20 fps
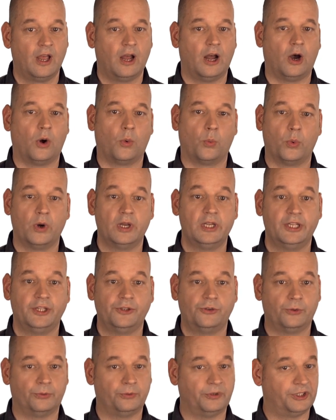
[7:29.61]
are willing
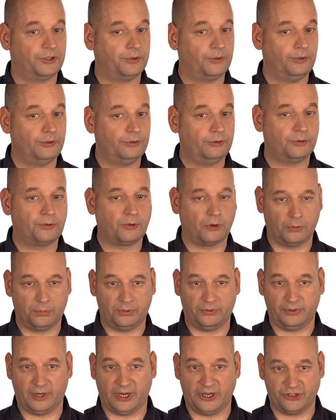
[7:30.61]
to return to
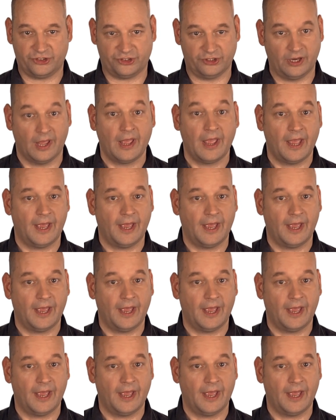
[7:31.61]
cooperation